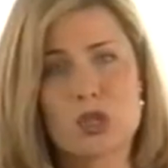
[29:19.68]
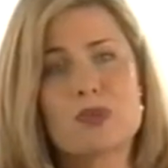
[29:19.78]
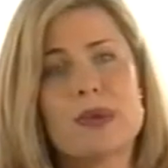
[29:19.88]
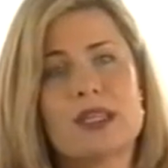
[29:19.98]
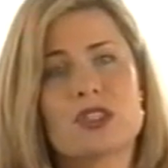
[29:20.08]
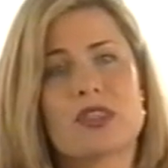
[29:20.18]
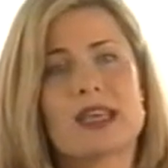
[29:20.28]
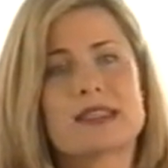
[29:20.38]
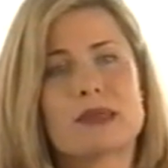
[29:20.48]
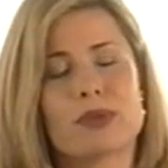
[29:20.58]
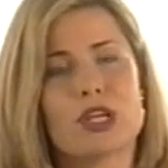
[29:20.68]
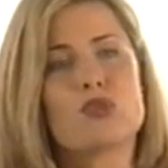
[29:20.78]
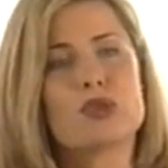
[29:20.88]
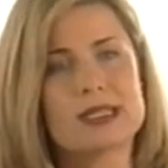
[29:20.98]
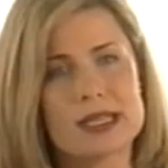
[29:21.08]
which means that they
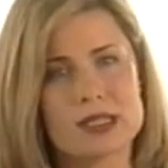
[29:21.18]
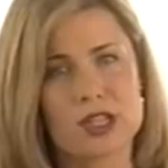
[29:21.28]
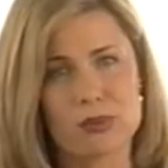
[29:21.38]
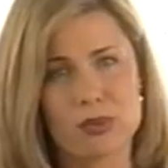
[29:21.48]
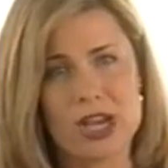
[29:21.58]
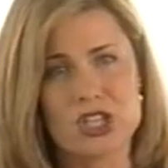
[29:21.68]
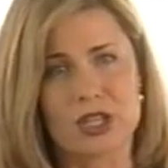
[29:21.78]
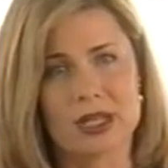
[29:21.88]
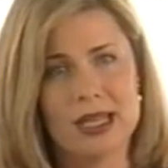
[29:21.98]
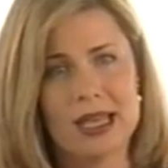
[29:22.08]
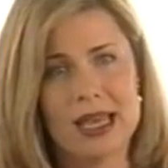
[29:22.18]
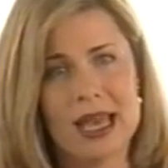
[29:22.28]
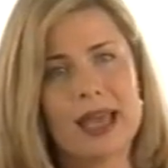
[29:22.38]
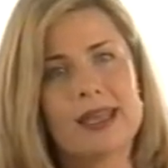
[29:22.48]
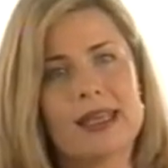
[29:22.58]
simply resist compression
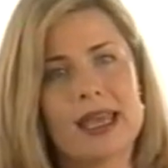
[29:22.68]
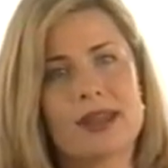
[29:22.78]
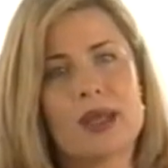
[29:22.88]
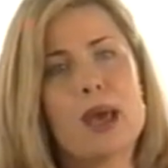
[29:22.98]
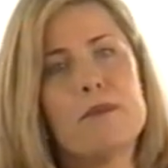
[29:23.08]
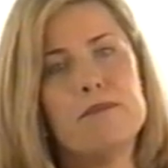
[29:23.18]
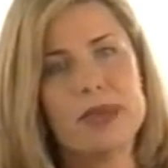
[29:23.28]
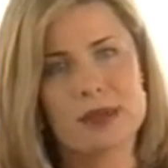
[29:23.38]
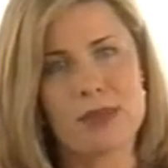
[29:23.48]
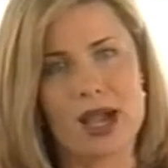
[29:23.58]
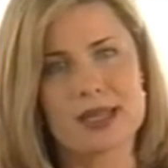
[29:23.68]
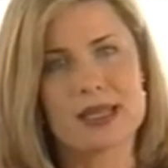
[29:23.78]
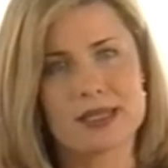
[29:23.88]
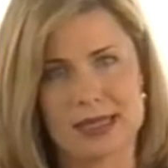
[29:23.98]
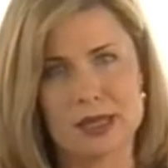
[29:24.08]
and again
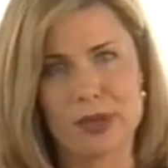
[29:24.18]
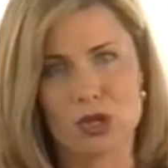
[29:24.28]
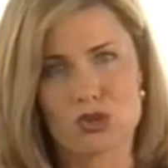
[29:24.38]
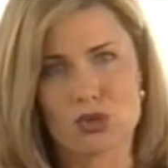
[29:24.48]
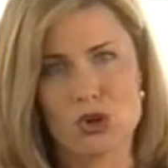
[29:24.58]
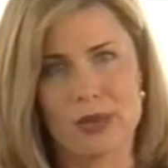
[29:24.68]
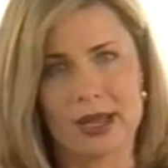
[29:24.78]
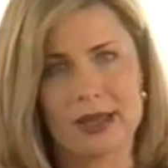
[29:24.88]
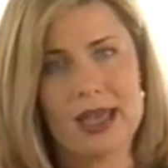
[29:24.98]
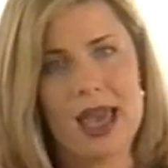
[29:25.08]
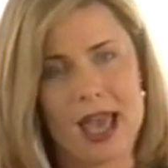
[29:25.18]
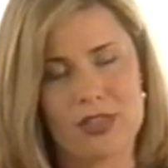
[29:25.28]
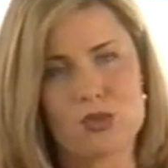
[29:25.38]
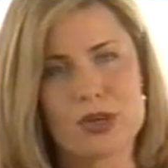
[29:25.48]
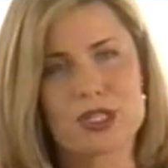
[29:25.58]
minimise seatbelt trauma
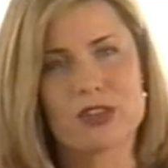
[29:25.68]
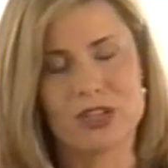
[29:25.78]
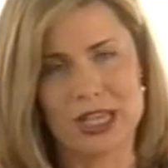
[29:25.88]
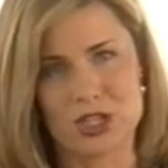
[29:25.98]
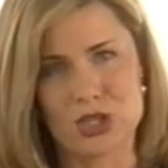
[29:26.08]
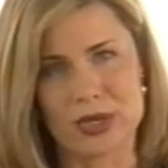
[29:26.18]
and the risk of knee